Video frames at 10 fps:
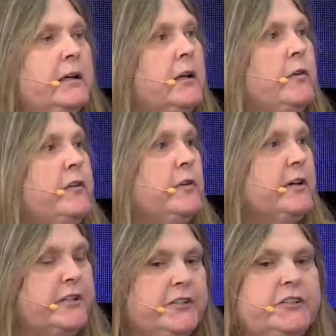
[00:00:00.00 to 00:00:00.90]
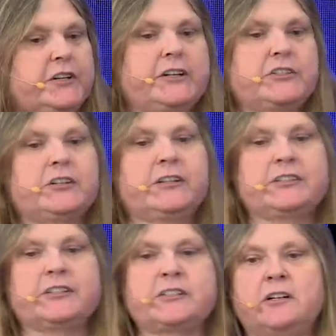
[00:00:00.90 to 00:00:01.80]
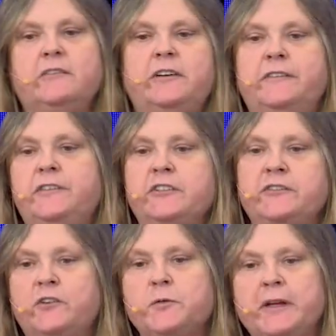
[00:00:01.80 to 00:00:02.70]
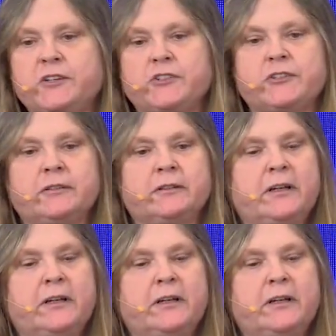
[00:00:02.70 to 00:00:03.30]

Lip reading: We've worked internationally since our very first formation,